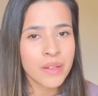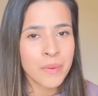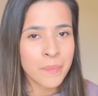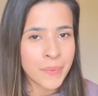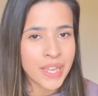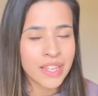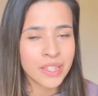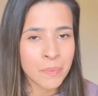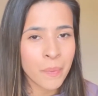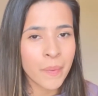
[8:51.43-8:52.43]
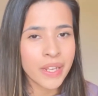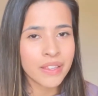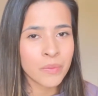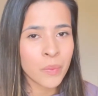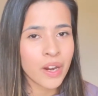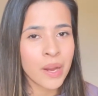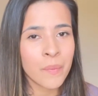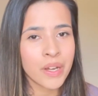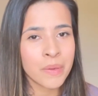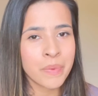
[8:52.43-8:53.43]
be at the point where I
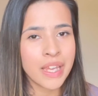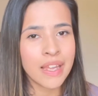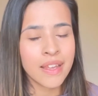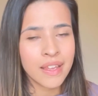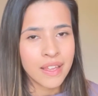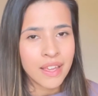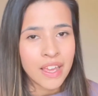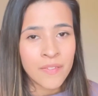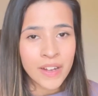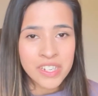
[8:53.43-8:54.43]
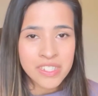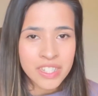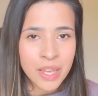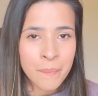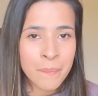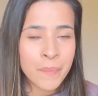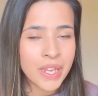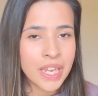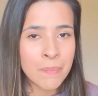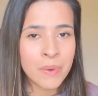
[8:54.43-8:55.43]
want to be if I just
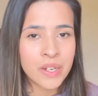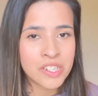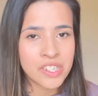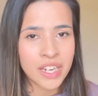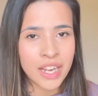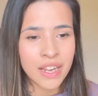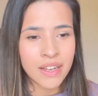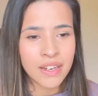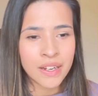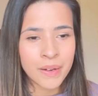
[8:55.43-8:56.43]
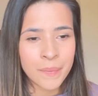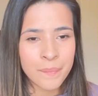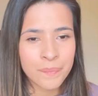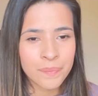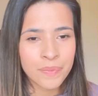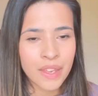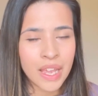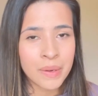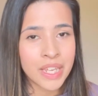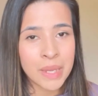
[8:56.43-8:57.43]
keep pushing
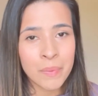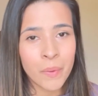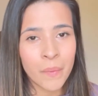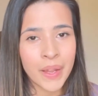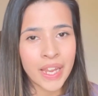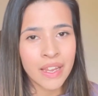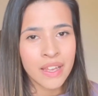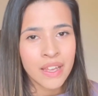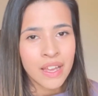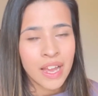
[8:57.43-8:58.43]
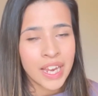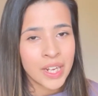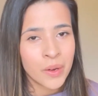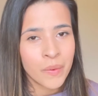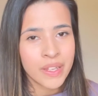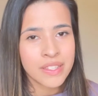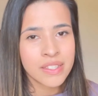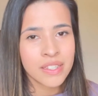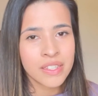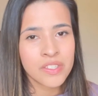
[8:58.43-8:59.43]
and keep going. I know it's
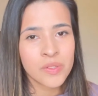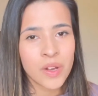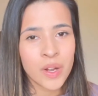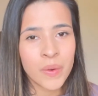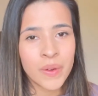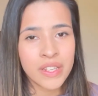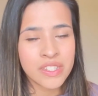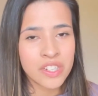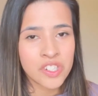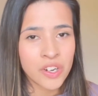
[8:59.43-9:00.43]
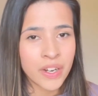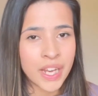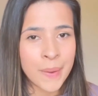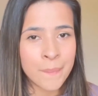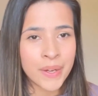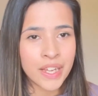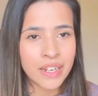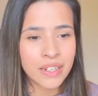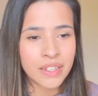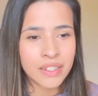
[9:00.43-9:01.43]
a struggle and it's a journey,
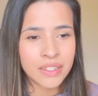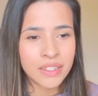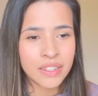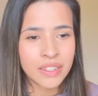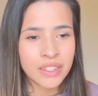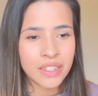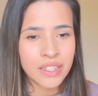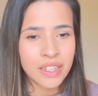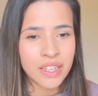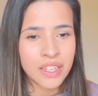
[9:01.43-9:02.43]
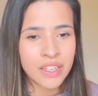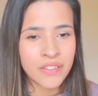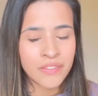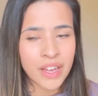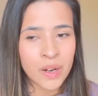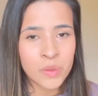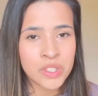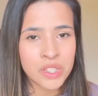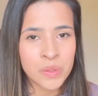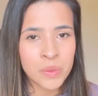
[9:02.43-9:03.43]
but if I don't
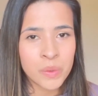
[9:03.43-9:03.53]
do